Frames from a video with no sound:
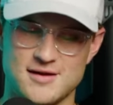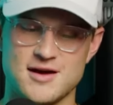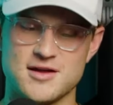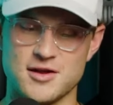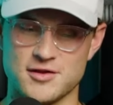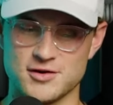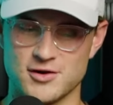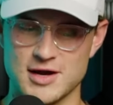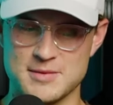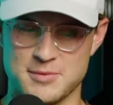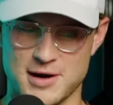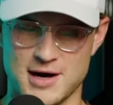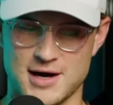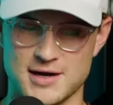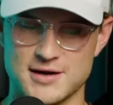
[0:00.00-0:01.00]
Another great
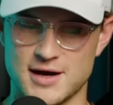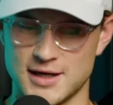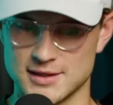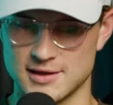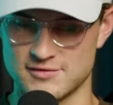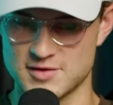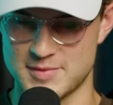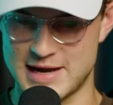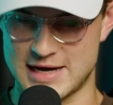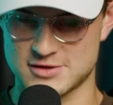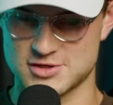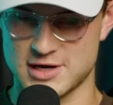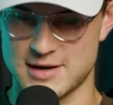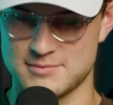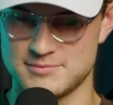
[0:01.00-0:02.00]
pod. I love the
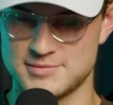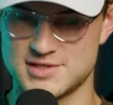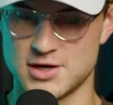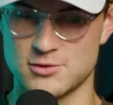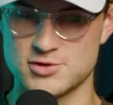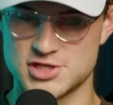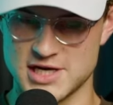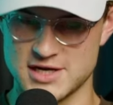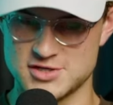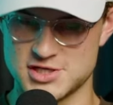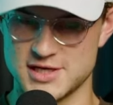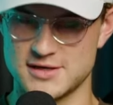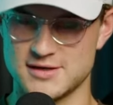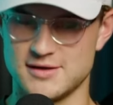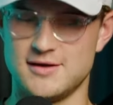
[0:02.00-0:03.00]
backdrop. Don't change
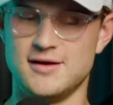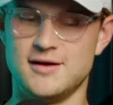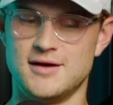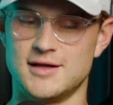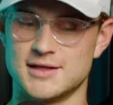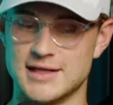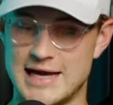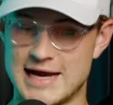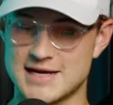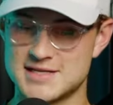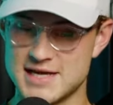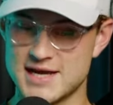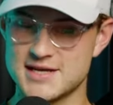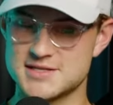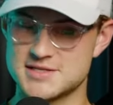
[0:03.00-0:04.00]
it.
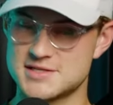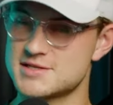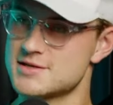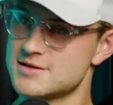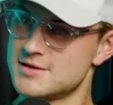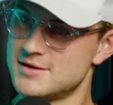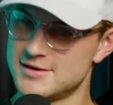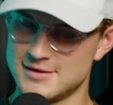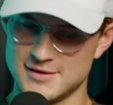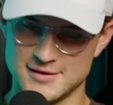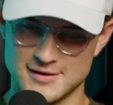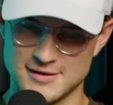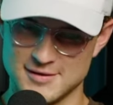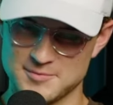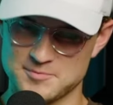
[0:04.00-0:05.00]
Lactates?
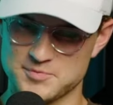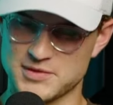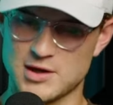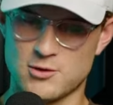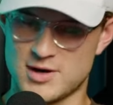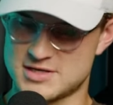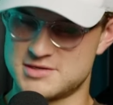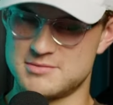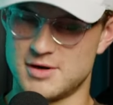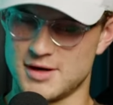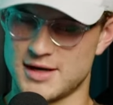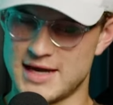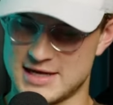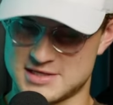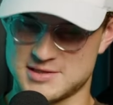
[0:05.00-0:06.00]

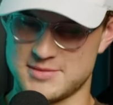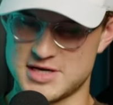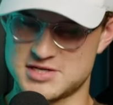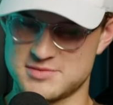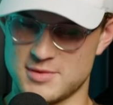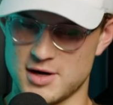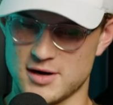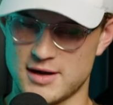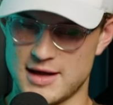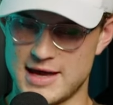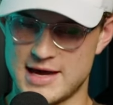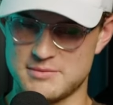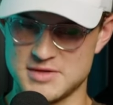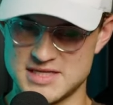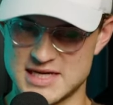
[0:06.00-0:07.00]

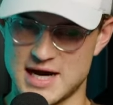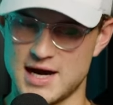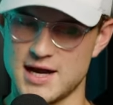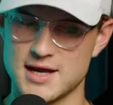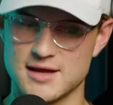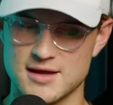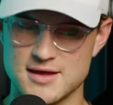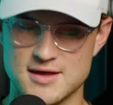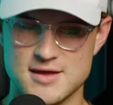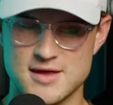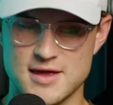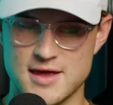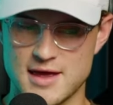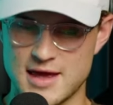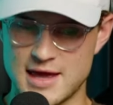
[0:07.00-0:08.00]
Had me dying.
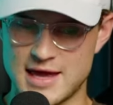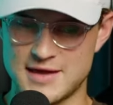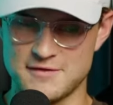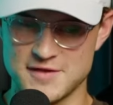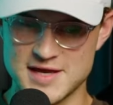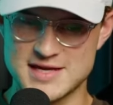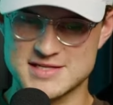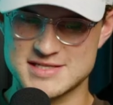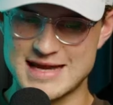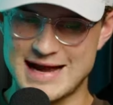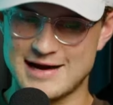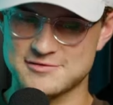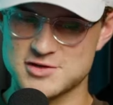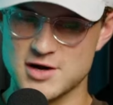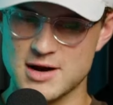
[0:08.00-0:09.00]
And this,
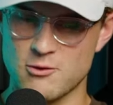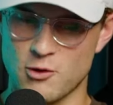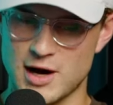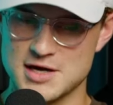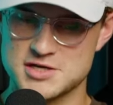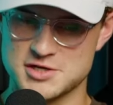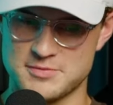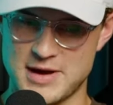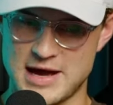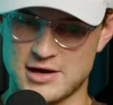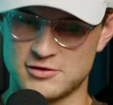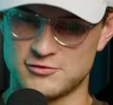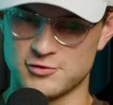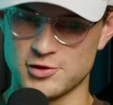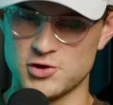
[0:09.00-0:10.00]
after I watched your
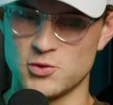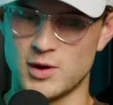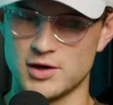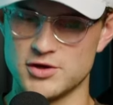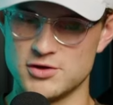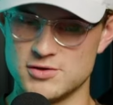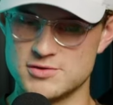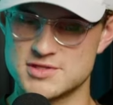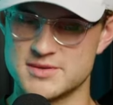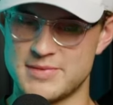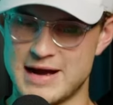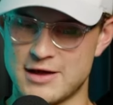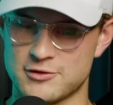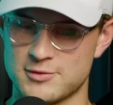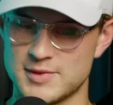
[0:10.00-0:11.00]
paddle for you while you used the
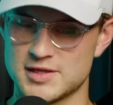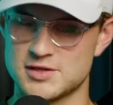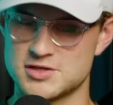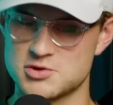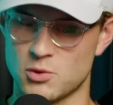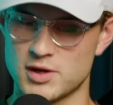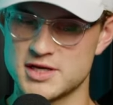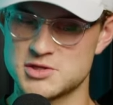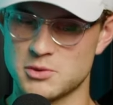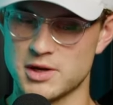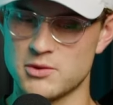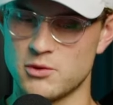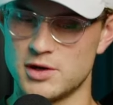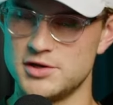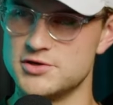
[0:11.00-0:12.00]
bathroom at the
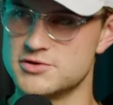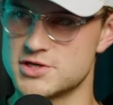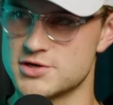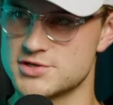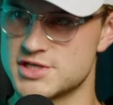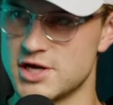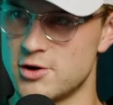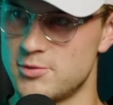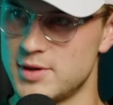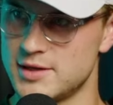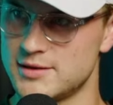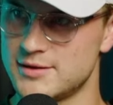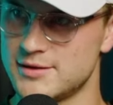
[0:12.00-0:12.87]
2021 New Jersey Open.